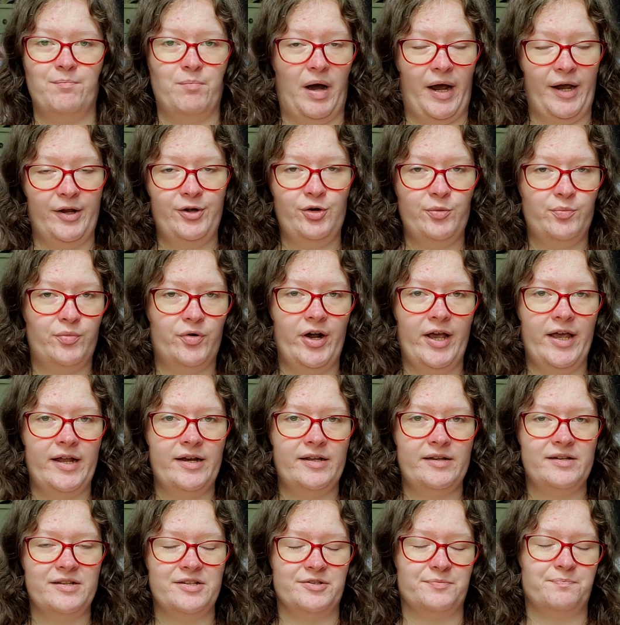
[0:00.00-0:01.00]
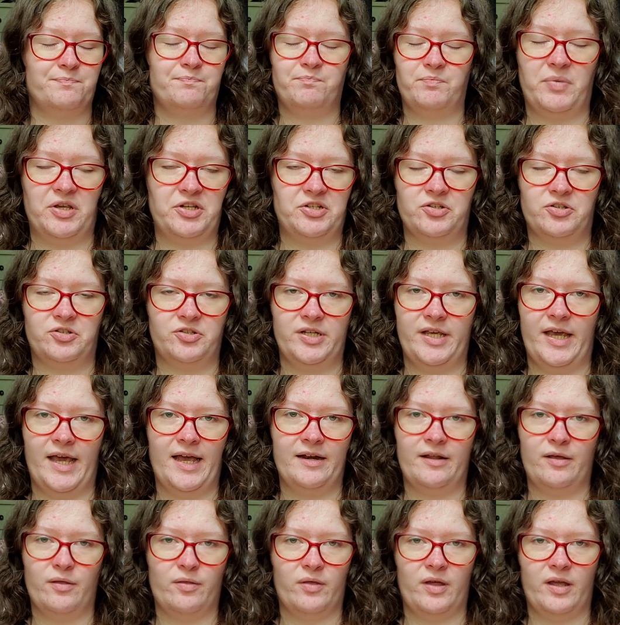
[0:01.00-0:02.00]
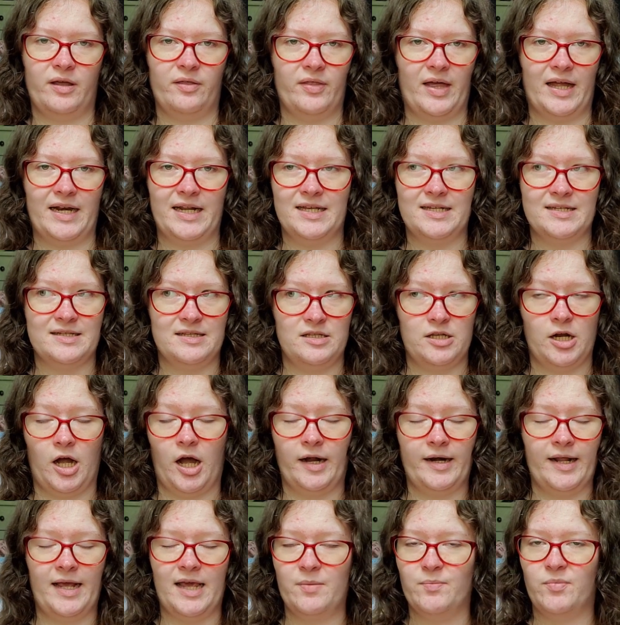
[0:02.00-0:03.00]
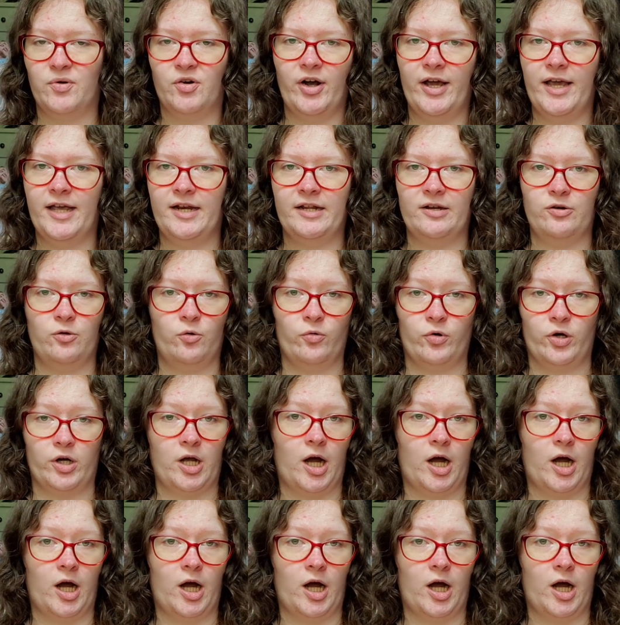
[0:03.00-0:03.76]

minor planet is basically anything that is not a planet or a